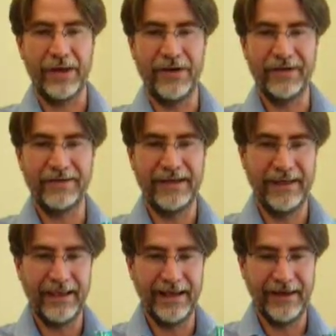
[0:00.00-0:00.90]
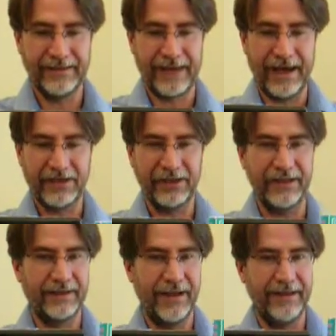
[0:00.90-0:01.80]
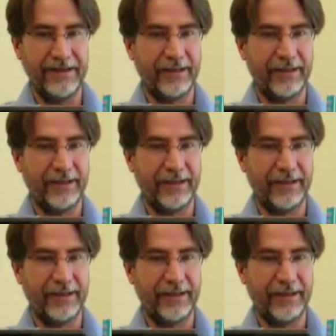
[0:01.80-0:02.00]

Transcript: you can see that it's actually slightly